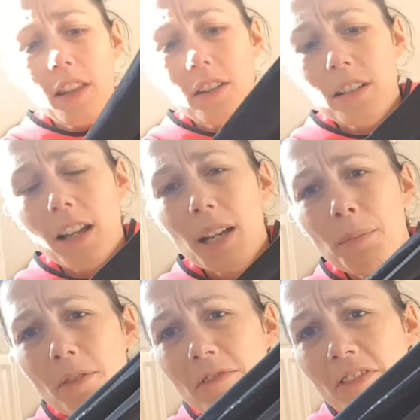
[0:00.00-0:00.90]
looks like a
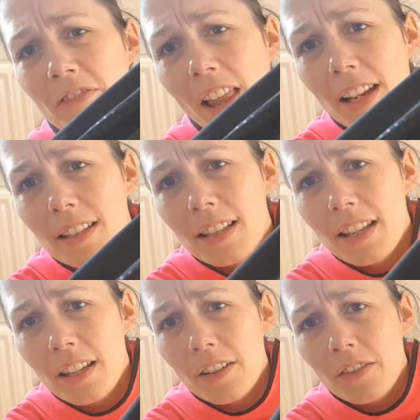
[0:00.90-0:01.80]
bit
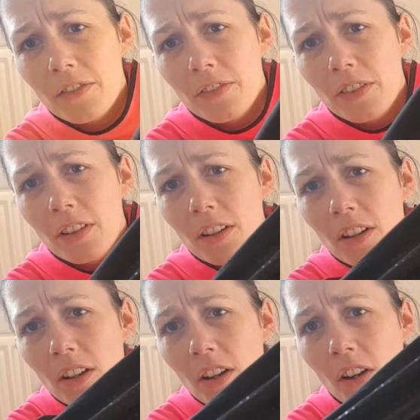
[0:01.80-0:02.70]
reflective
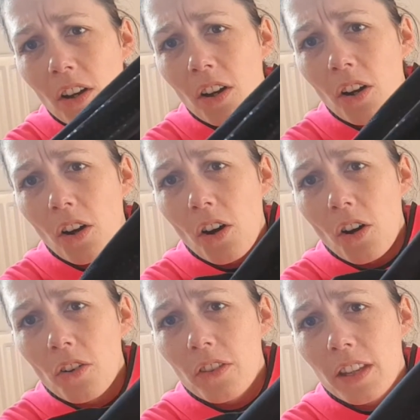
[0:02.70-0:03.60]

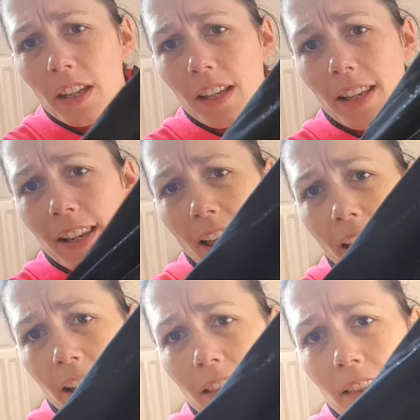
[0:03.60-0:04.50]
on the
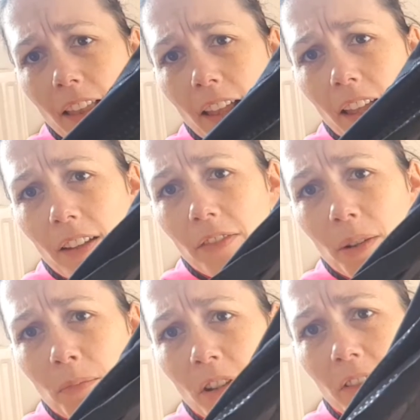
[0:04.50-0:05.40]
leg there, if
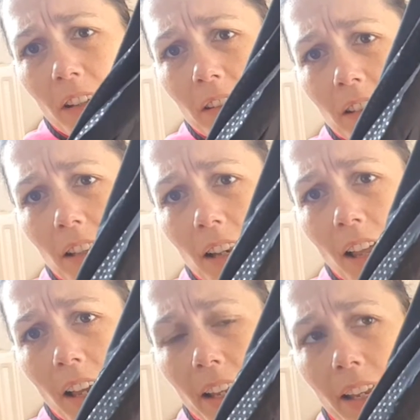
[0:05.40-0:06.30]
I move it into the
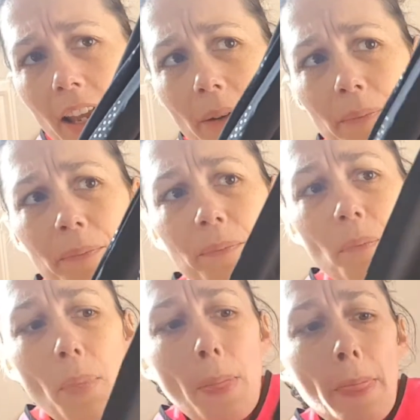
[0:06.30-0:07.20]
light, yep.
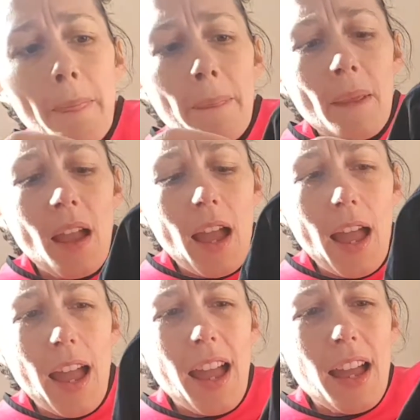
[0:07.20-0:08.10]

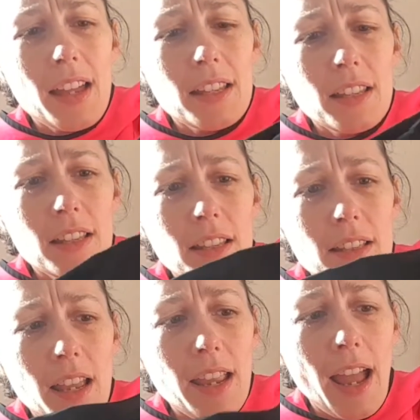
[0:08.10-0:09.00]
And
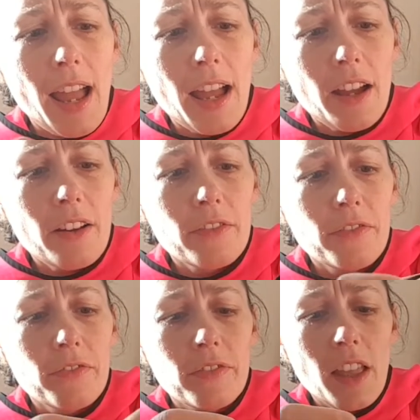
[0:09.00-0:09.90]
they have
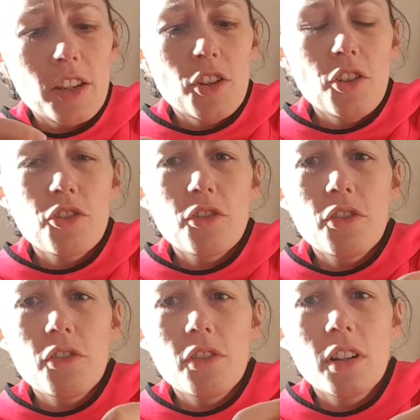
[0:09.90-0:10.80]
their
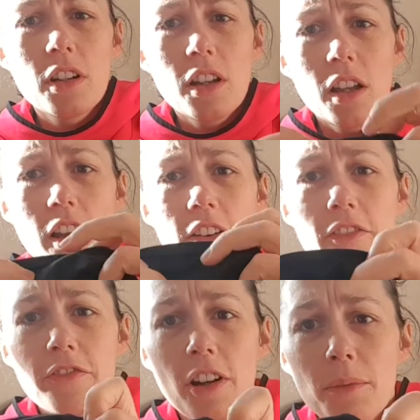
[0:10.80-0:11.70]
usual
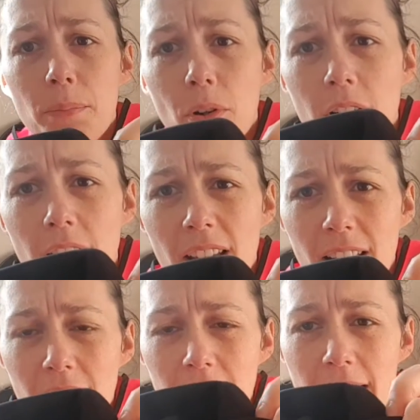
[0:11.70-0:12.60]
front
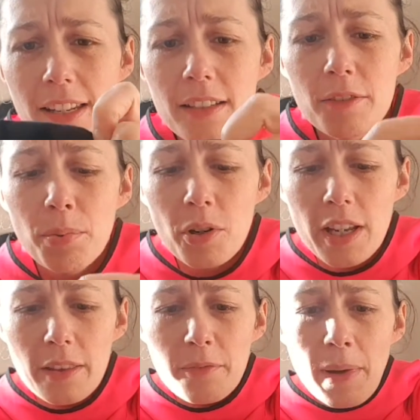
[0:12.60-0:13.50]
pocket, hidden pocket at the